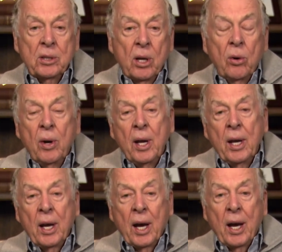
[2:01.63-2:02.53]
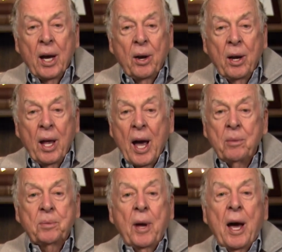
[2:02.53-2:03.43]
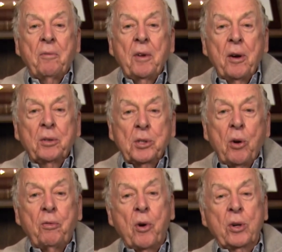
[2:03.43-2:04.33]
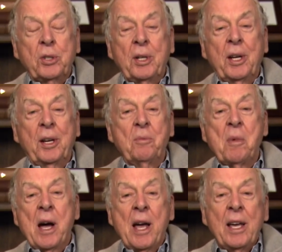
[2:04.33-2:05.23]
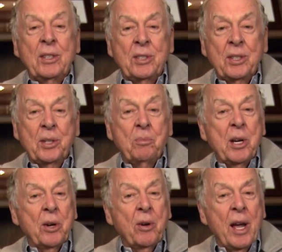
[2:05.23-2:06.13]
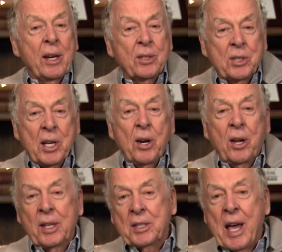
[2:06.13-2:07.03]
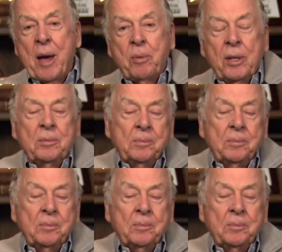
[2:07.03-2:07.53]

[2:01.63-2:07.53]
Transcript: So uh, I'm, I feel so fortunate at my age to be around to see all this happen.